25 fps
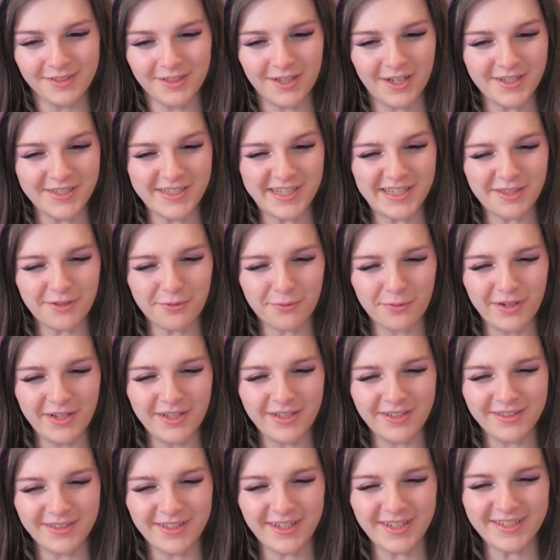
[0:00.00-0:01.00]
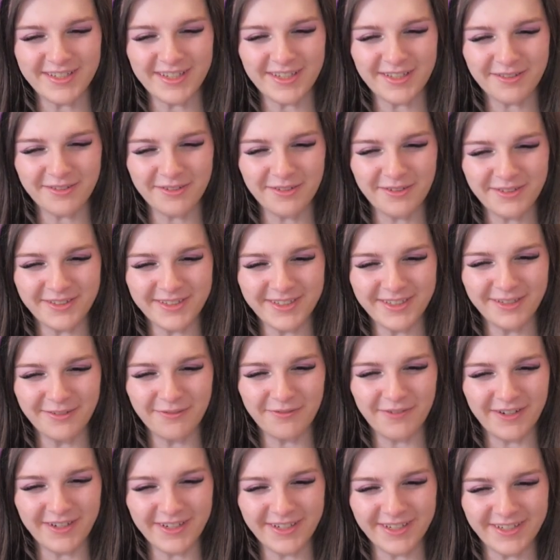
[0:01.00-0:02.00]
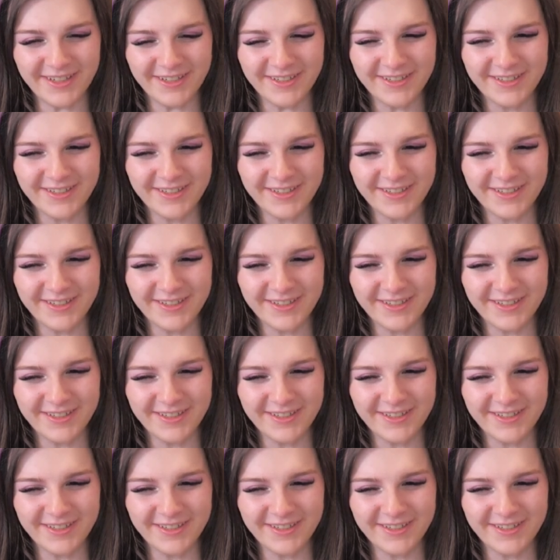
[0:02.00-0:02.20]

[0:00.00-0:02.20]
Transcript: I take three... Okay. I take... Okay, chat, fuck yeah.